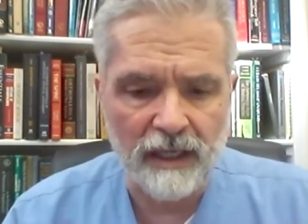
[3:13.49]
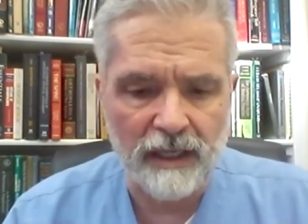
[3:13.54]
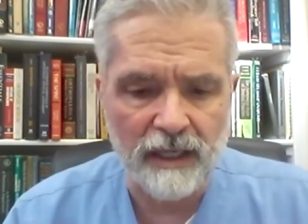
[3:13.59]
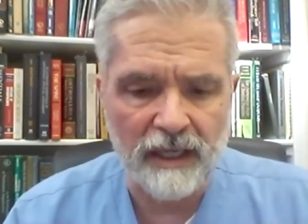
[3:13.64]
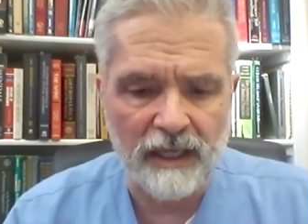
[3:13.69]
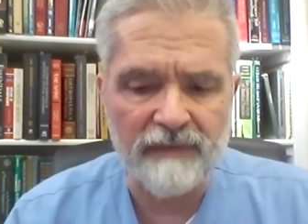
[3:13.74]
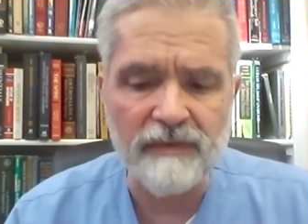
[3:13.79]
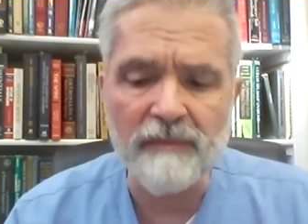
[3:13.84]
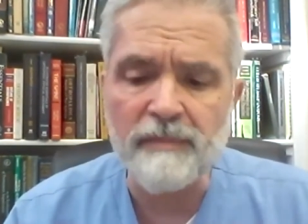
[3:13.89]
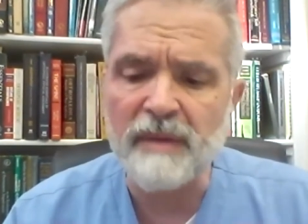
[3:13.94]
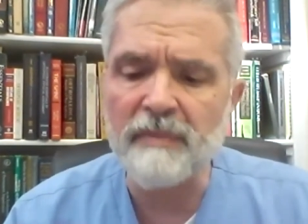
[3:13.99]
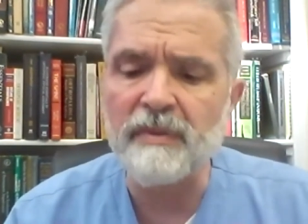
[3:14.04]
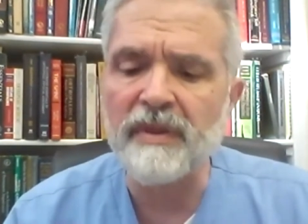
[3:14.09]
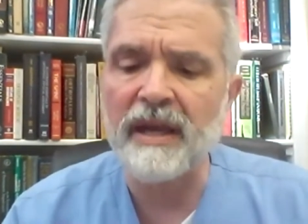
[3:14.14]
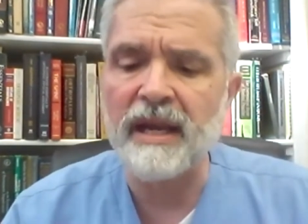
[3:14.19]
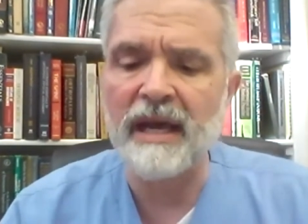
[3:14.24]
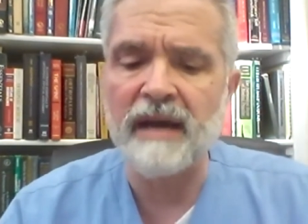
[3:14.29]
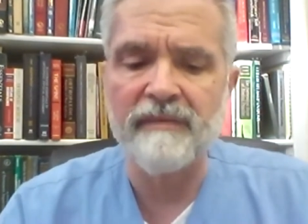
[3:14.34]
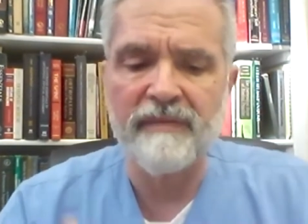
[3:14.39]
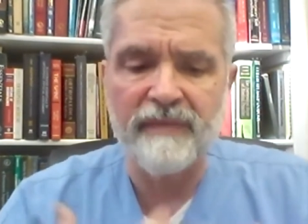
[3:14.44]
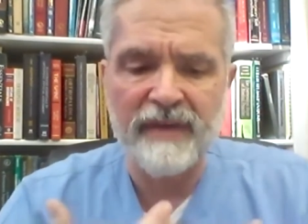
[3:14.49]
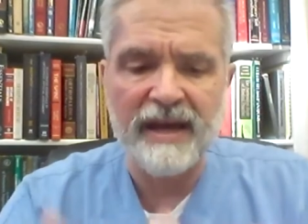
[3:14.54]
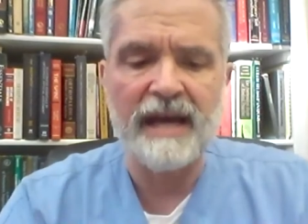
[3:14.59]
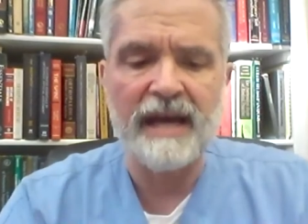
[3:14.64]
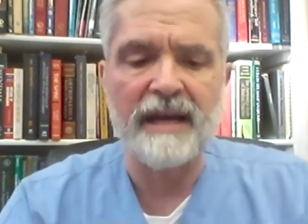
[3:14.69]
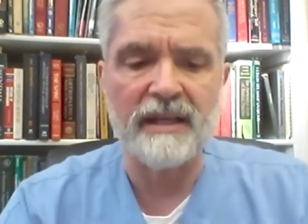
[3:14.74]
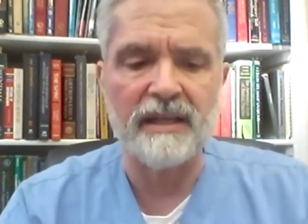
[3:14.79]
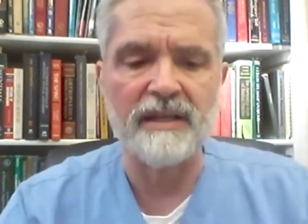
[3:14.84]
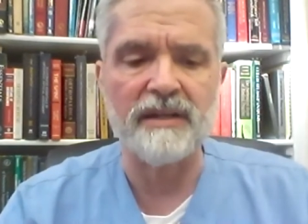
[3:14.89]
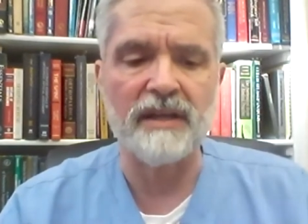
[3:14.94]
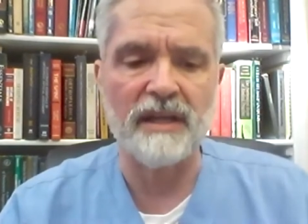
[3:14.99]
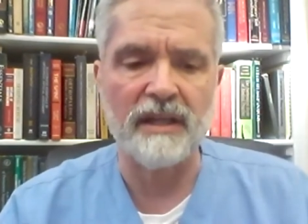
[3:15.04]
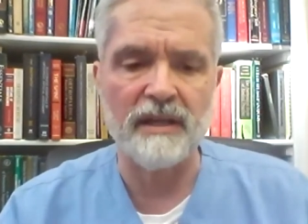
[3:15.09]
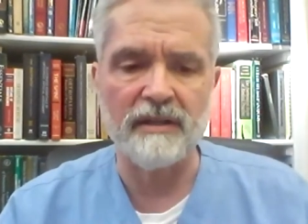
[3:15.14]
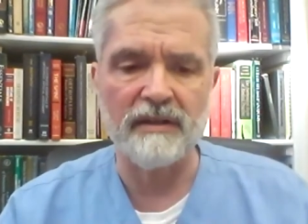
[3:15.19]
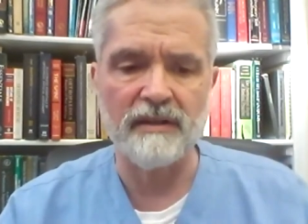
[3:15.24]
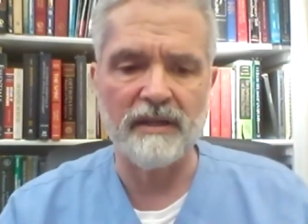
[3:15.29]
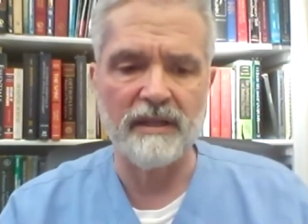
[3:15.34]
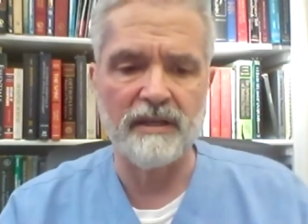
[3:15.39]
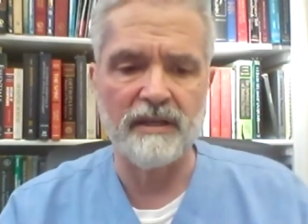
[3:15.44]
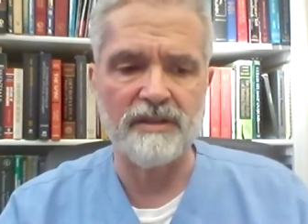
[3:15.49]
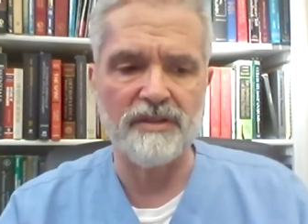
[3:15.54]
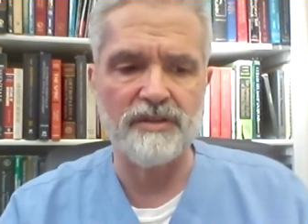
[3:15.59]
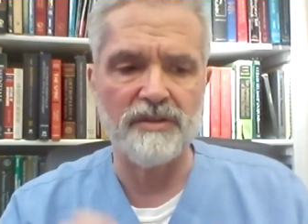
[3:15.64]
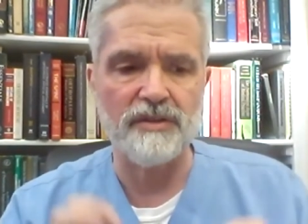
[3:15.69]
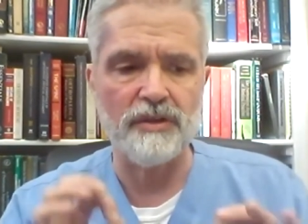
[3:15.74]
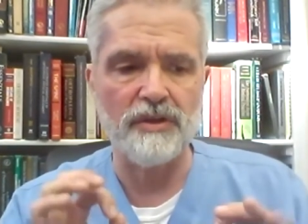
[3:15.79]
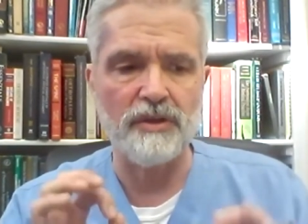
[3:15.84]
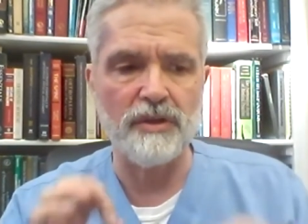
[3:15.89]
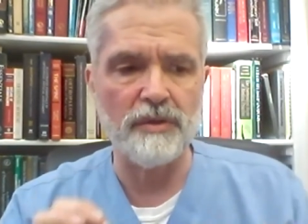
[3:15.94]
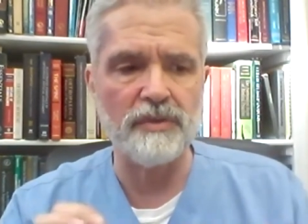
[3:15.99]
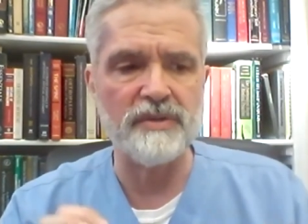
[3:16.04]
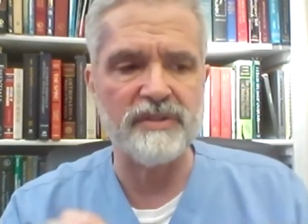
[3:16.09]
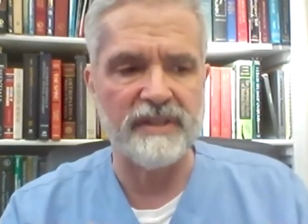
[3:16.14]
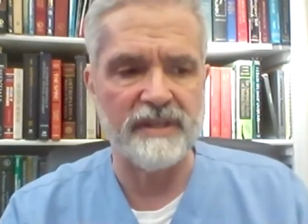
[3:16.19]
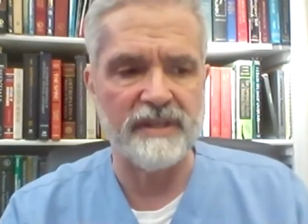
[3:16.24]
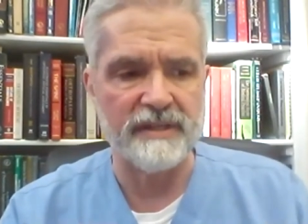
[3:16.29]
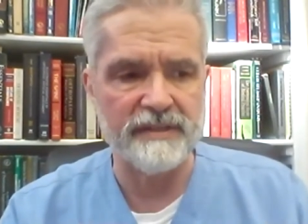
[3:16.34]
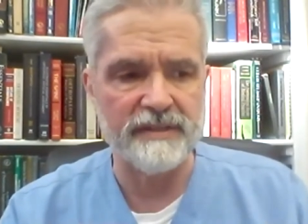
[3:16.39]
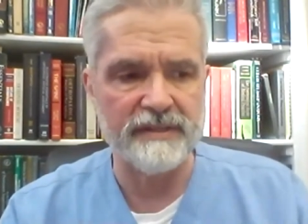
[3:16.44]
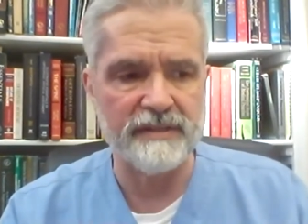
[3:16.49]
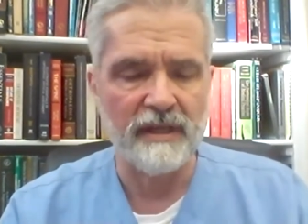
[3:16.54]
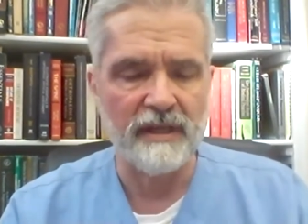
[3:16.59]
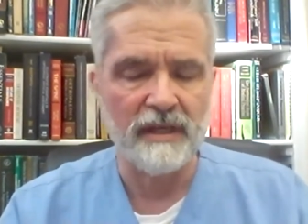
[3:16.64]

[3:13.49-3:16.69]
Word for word: Even people that have that can can can use this